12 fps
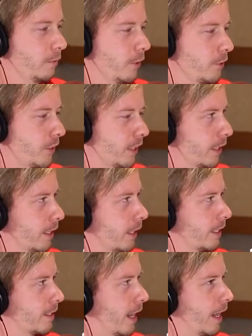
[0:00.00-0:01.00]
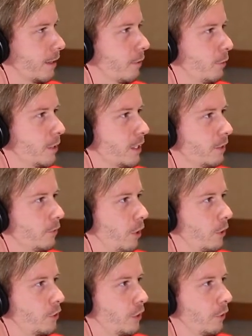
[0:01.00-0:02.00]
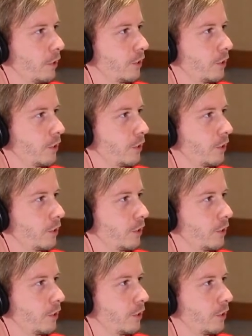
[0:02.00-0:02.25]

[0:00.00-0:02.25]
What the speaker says: of the most exciting moments of our show